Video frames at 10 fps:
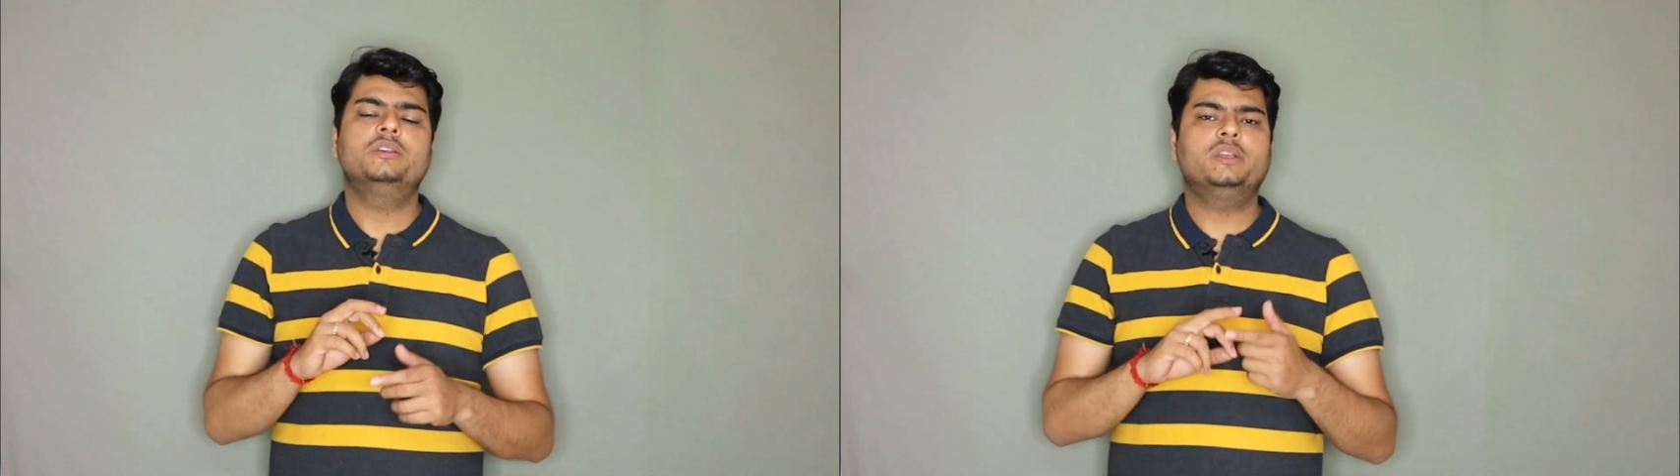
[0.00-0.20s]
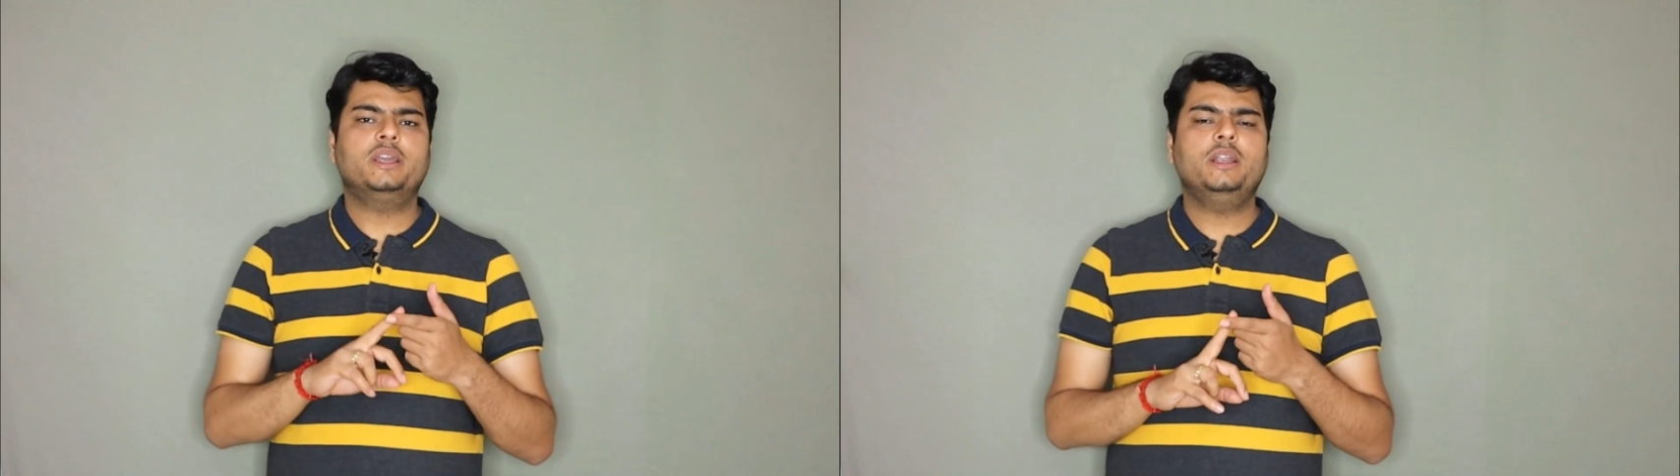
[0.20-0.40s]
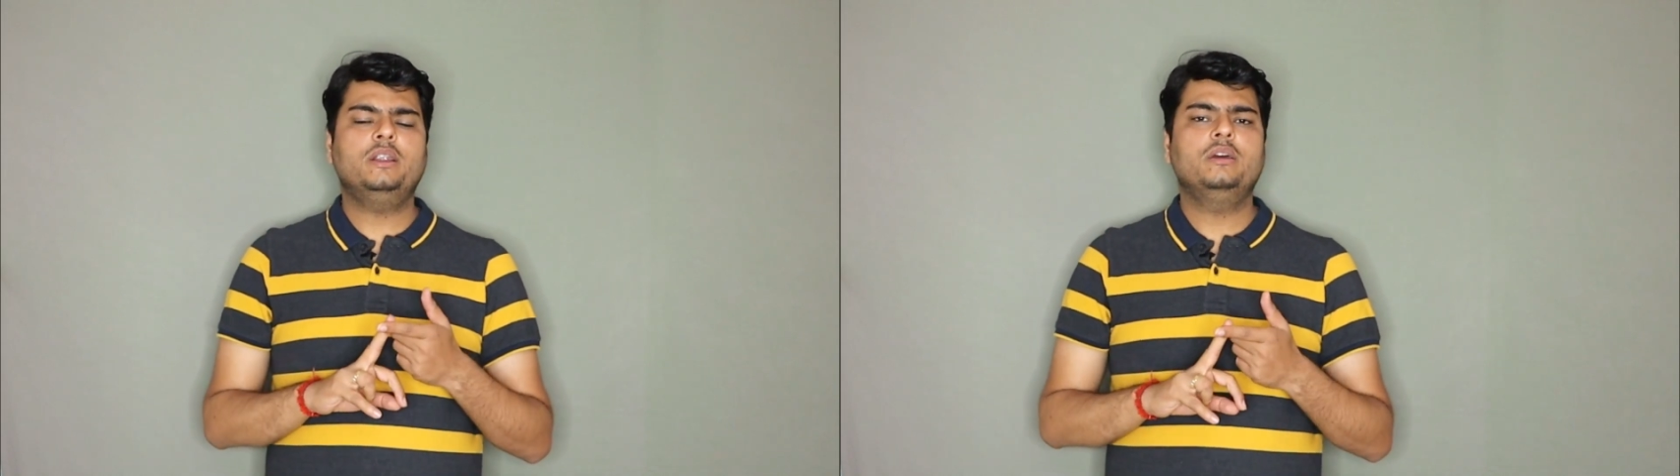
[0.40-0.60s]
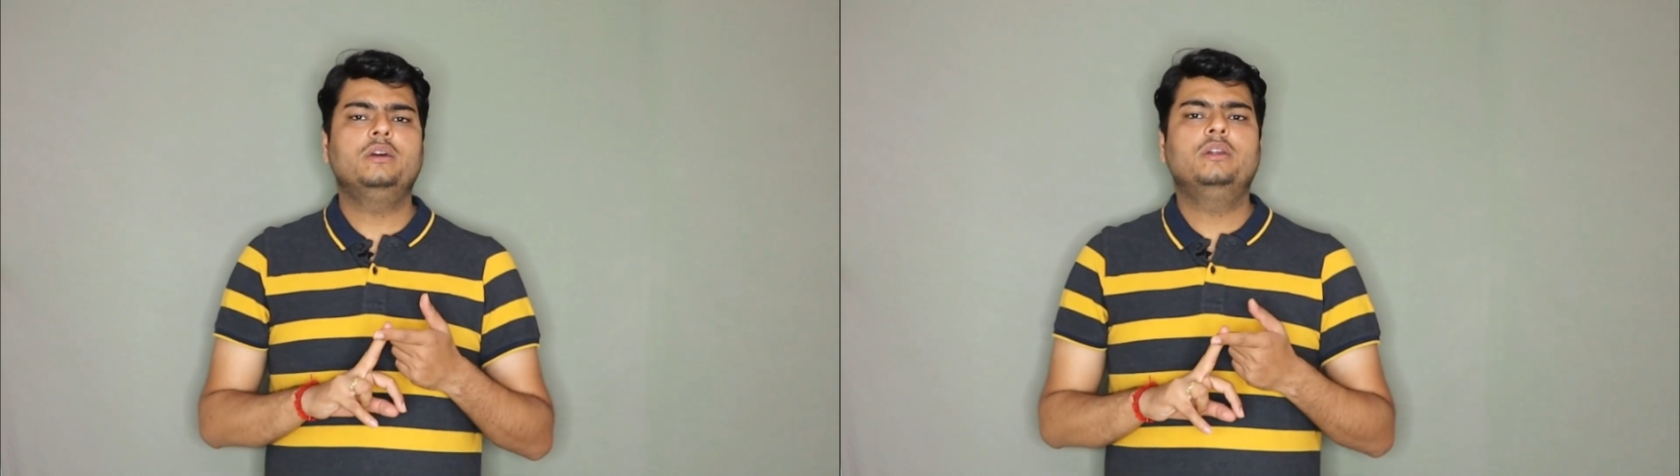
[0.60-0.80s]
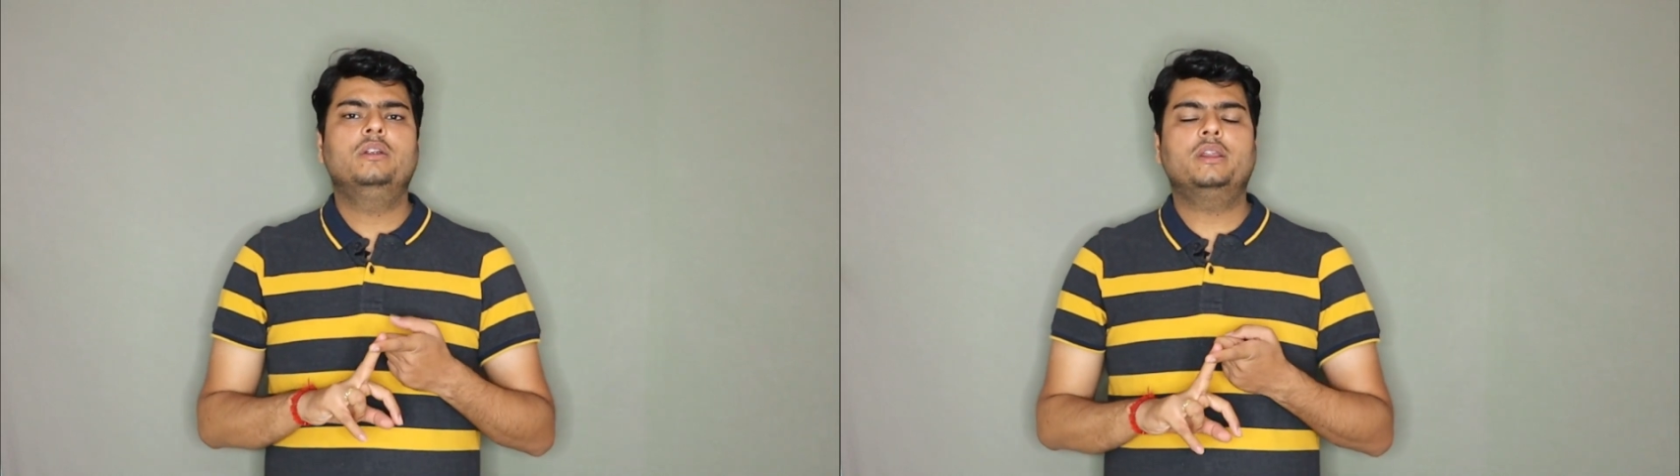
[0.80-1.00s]
Second,
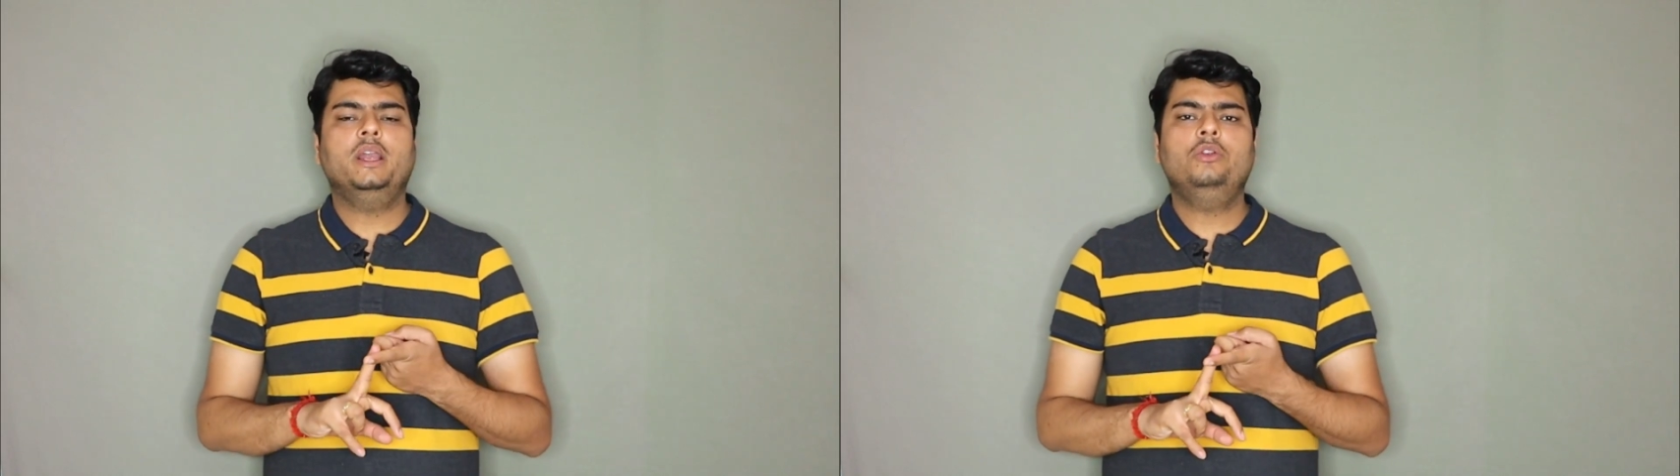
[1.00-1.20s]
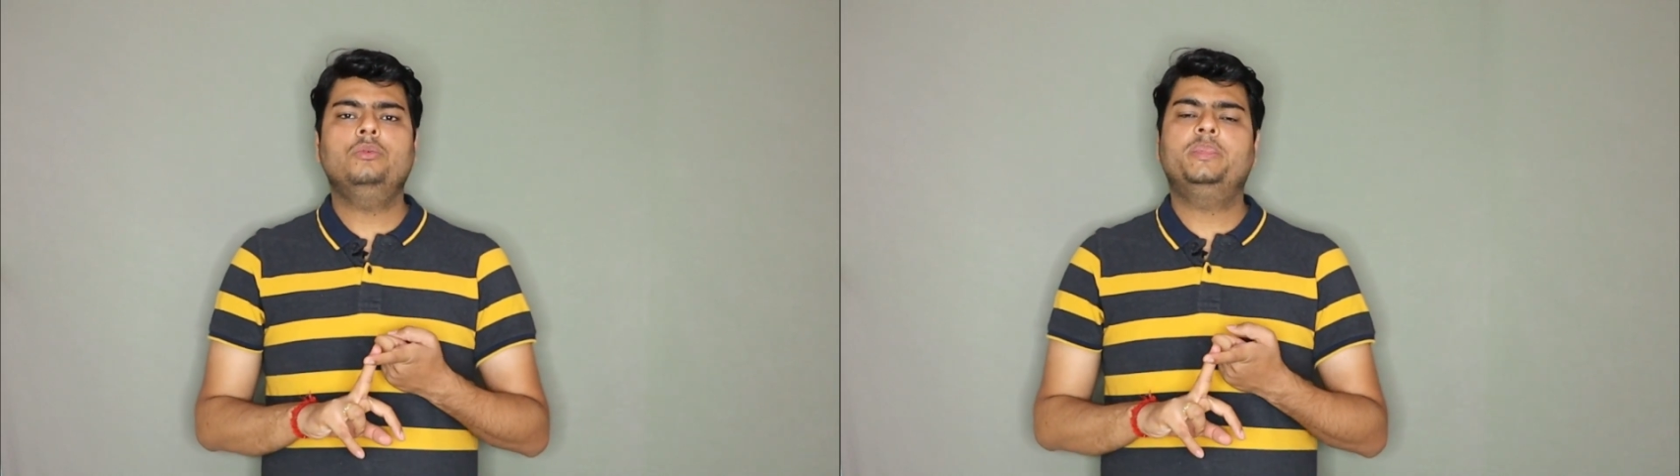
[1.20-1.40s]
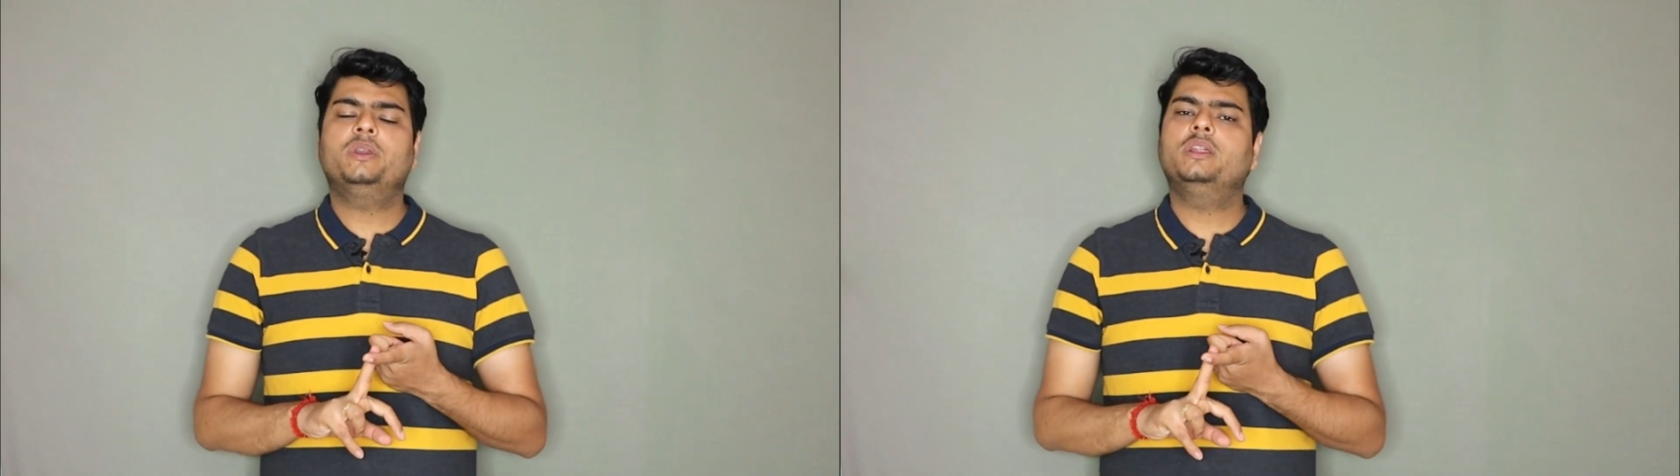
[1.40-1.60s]
try to